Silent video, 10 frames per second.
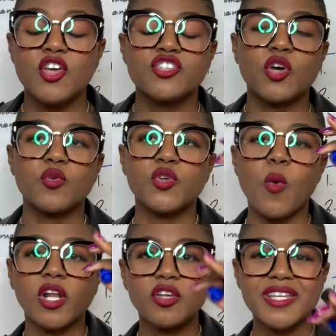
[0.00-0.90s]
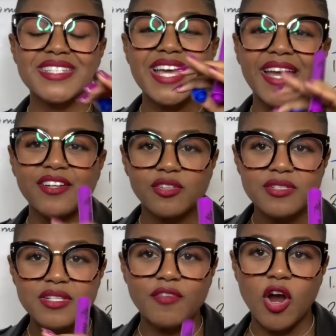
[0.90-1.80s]
So you want to look at
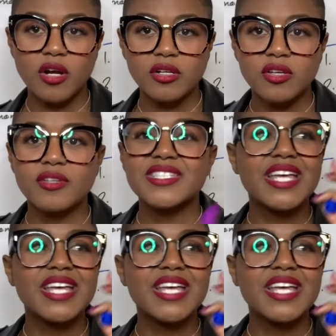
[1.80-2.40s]
titles of articles,